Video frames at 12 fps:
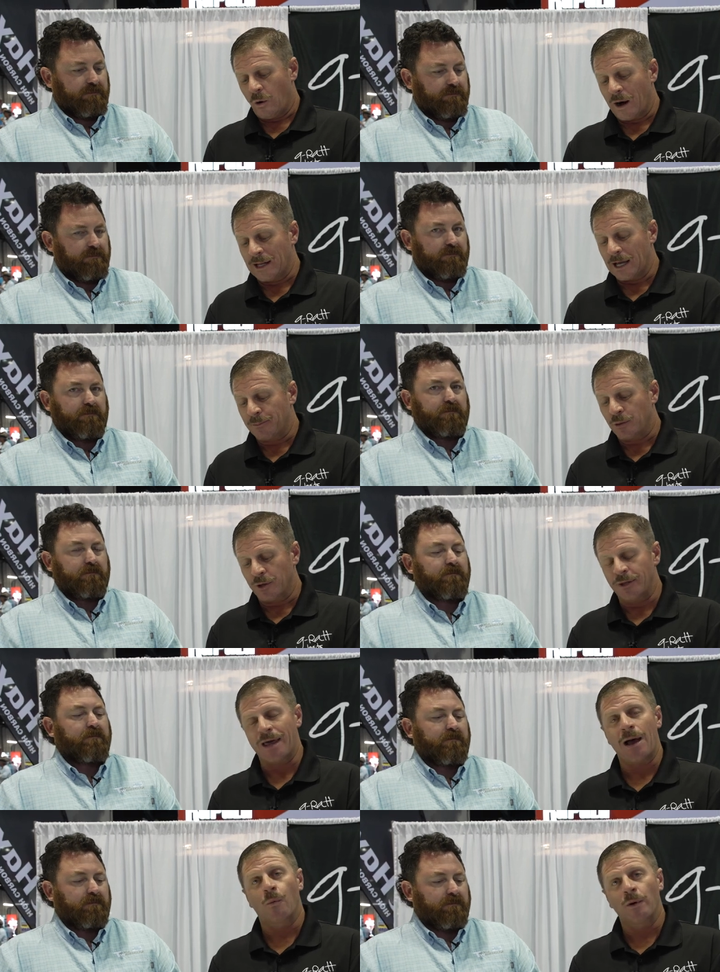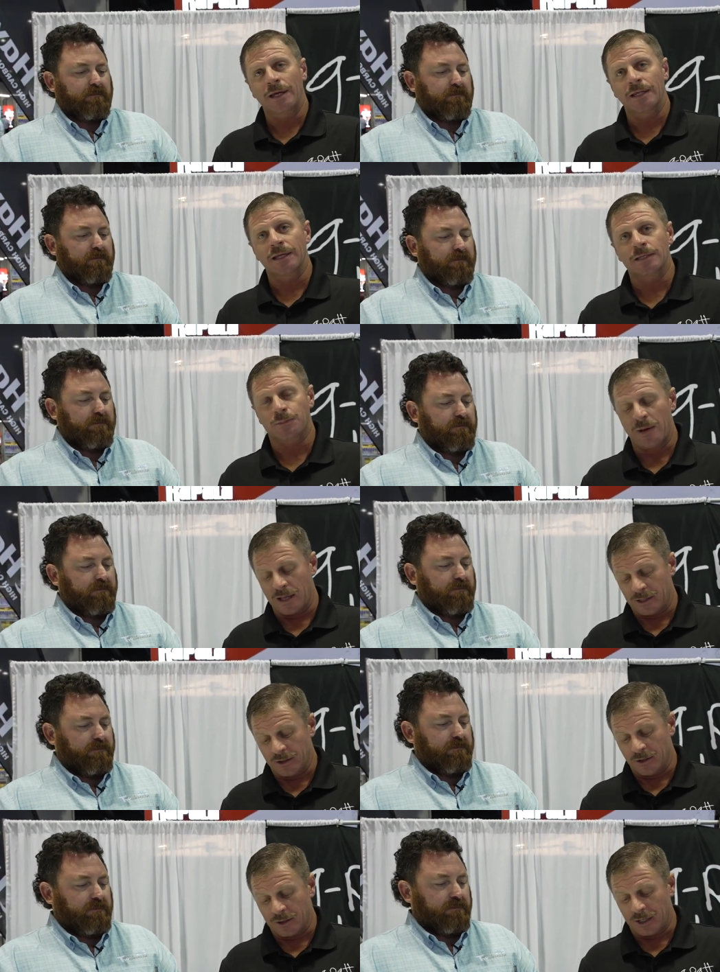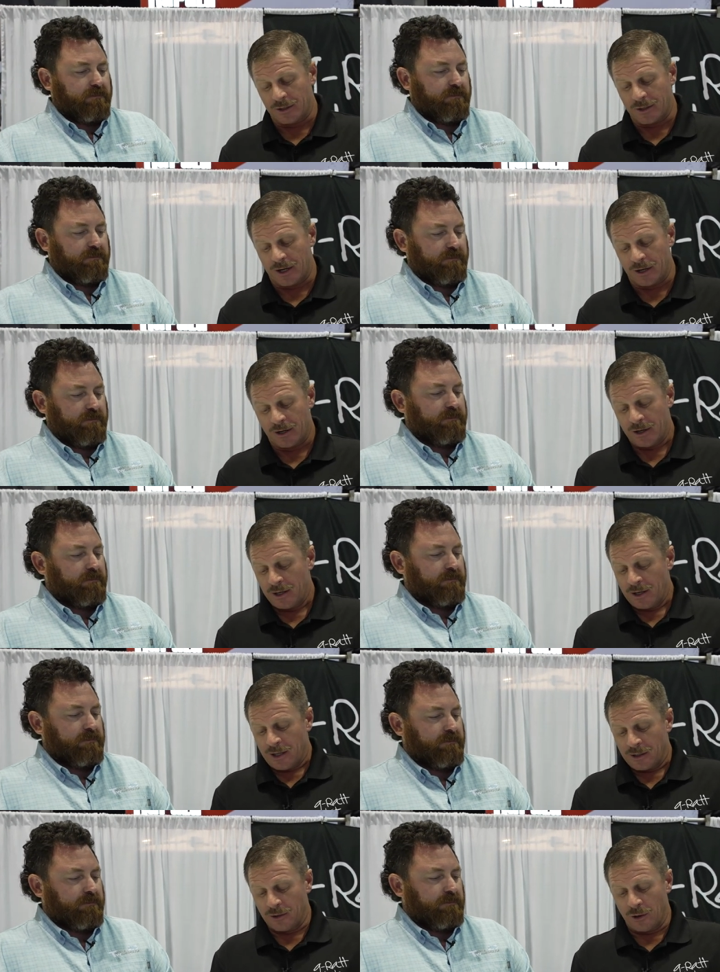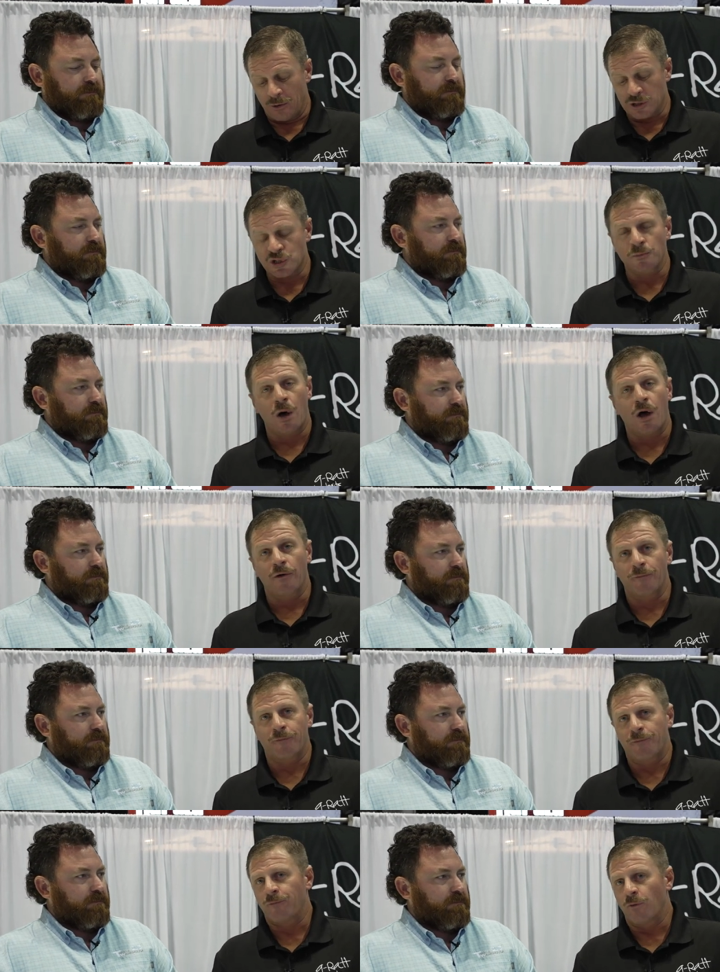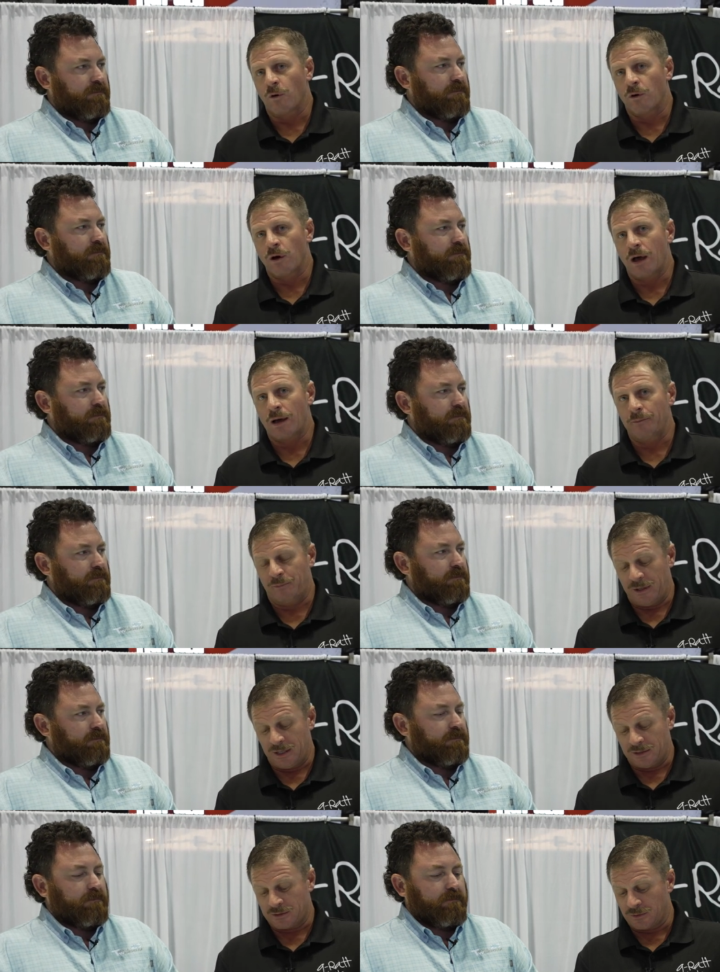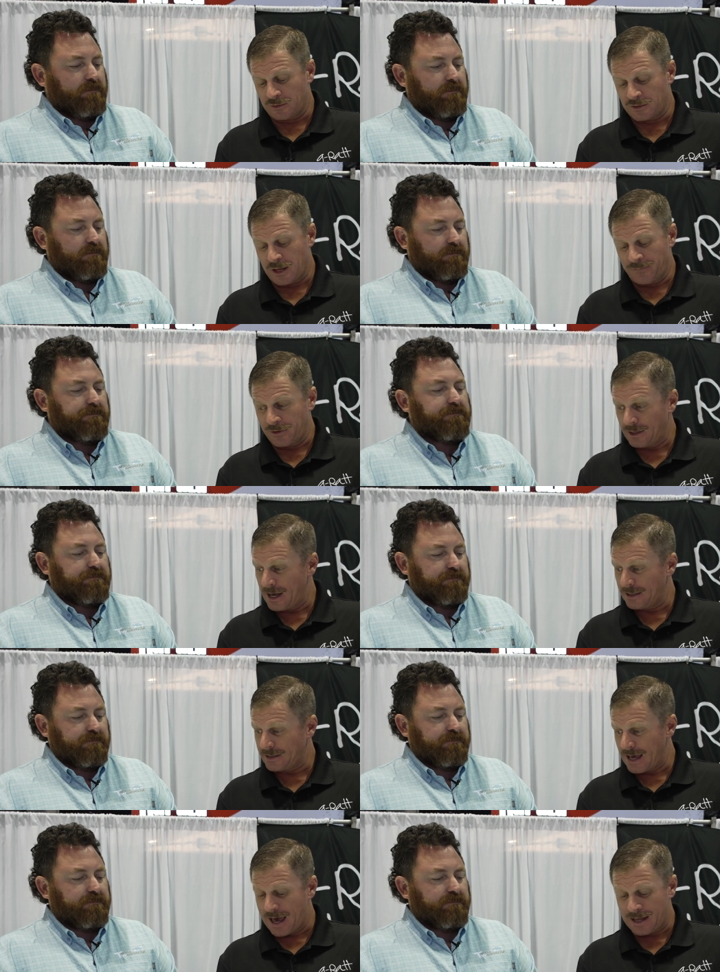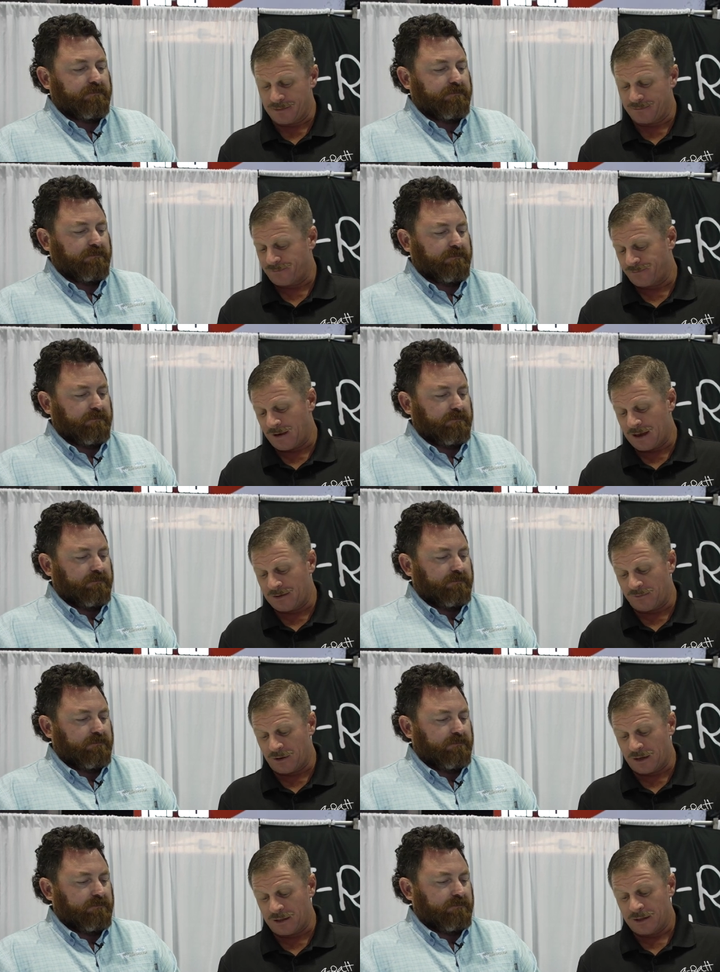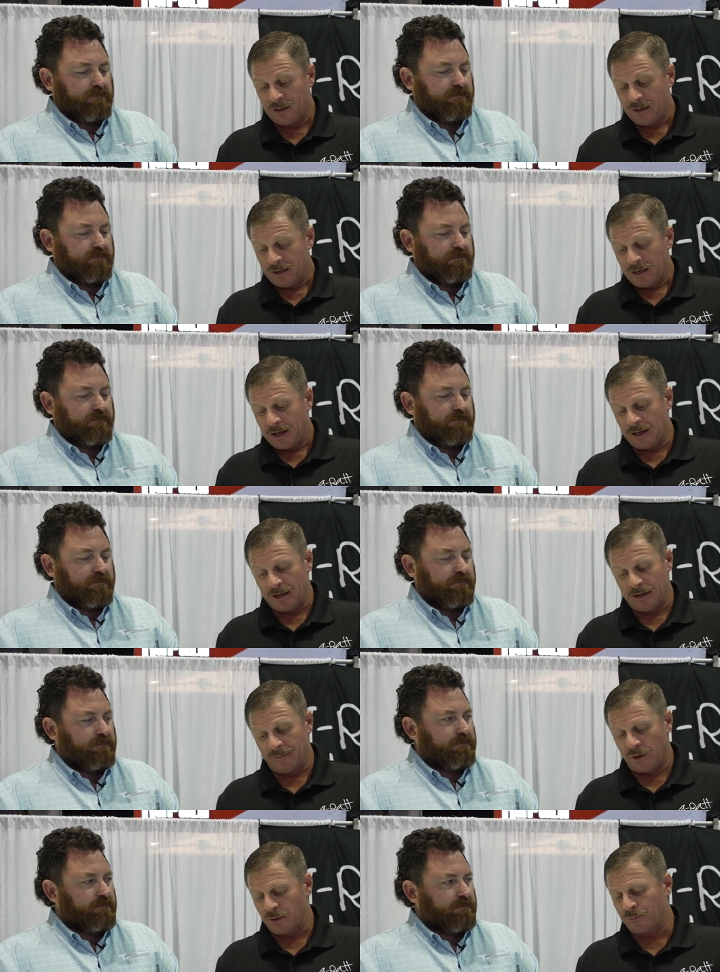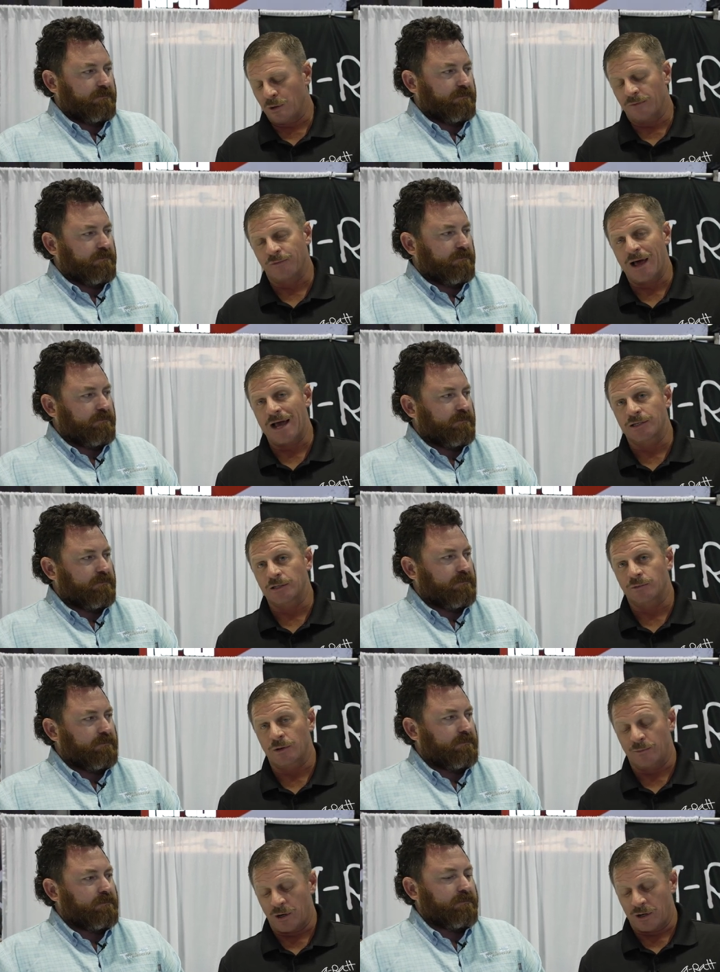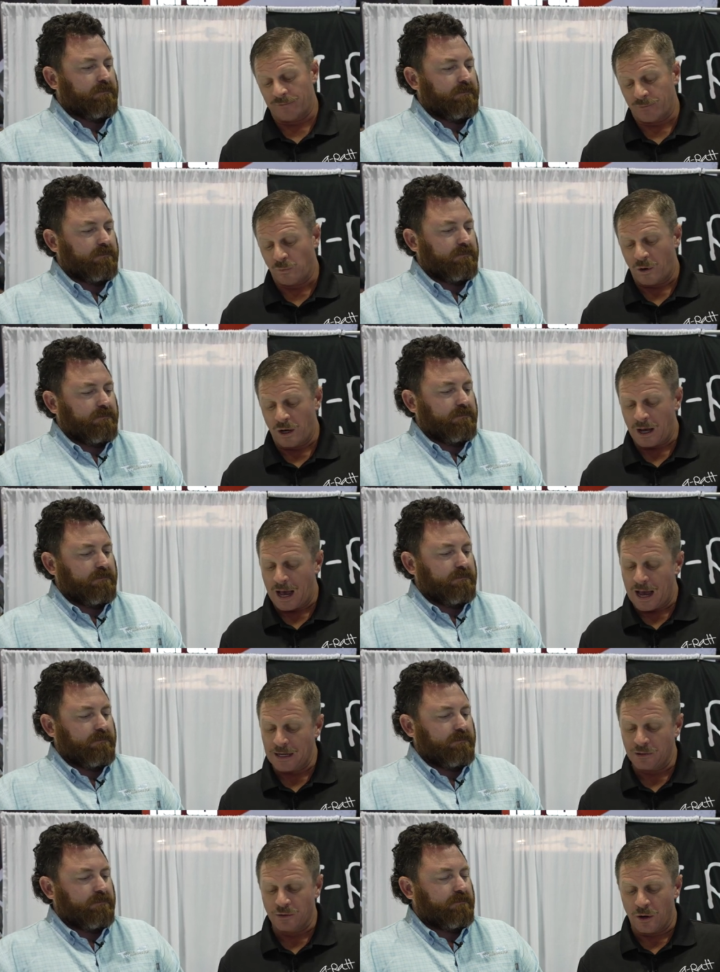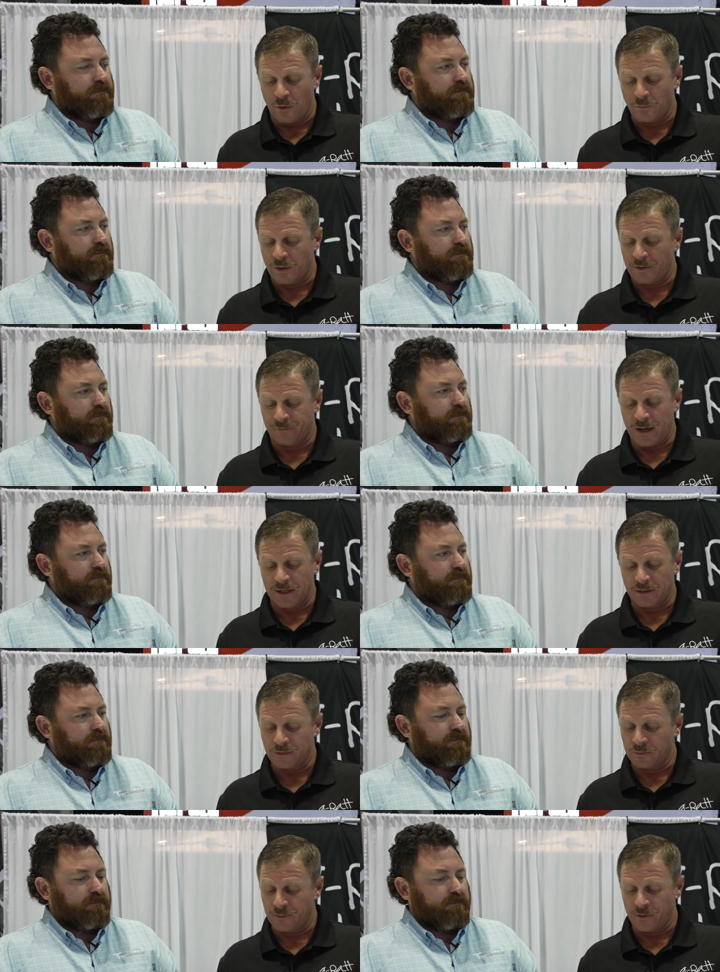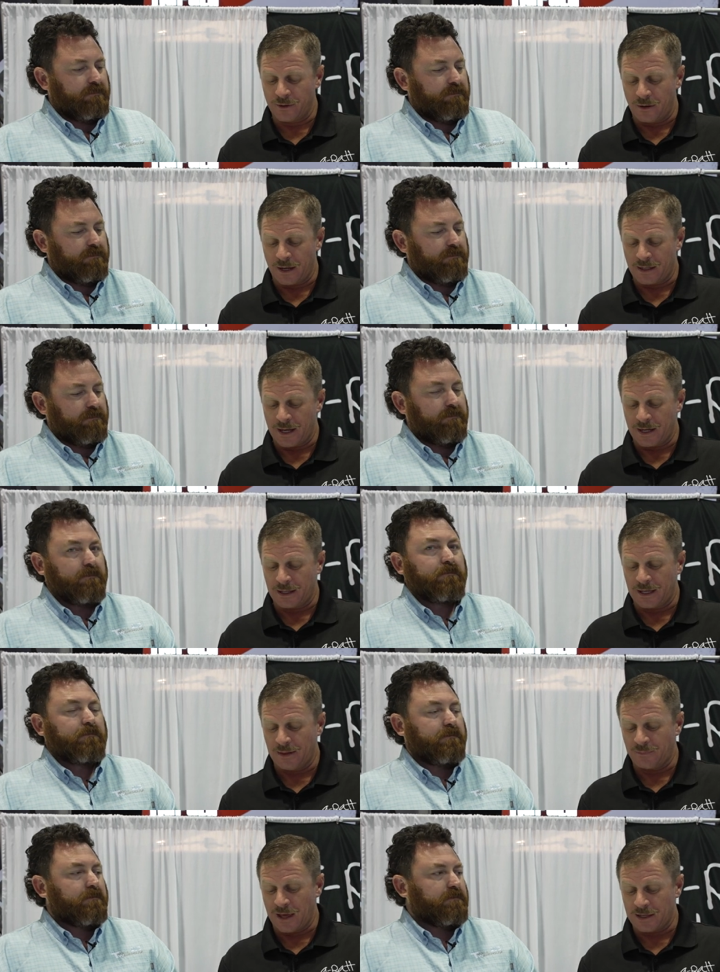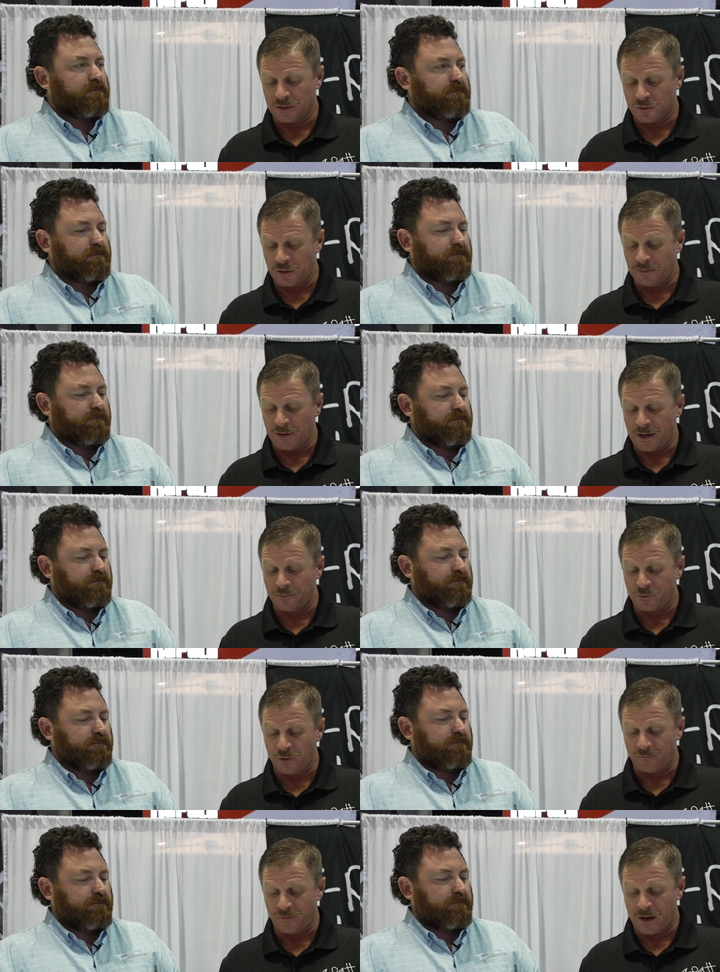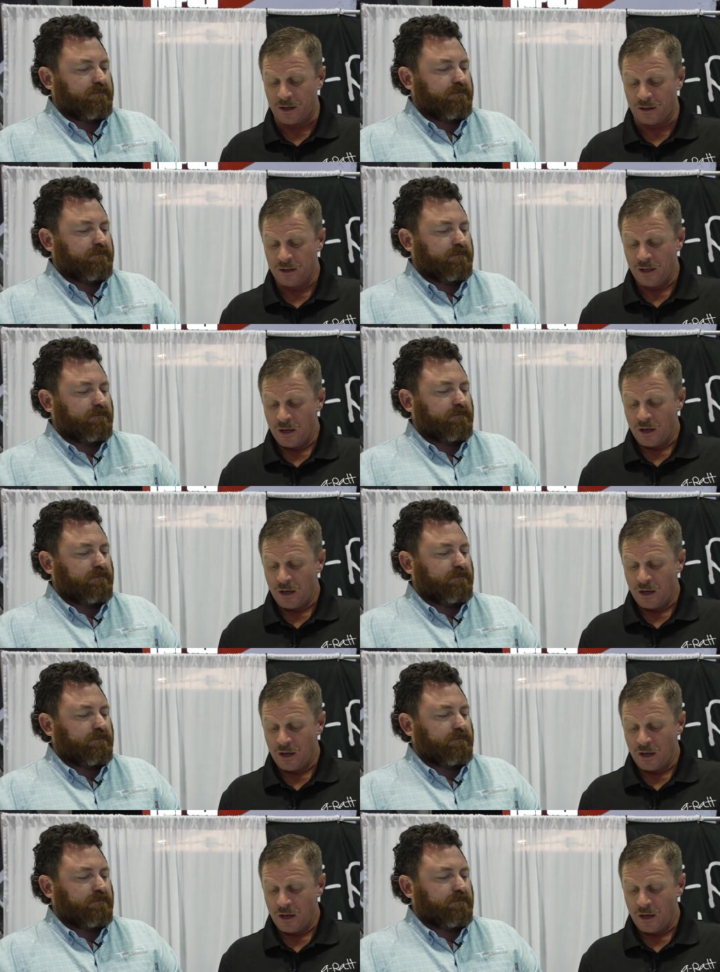Speaker 1: or I like putting that weedless belly hook in there, you know, a small four aught beast or something like that, five aught. Um, I like put a flashy swimmer on it if you want. I don't run a flashy swimmer though. I kind of keep that streamlined profile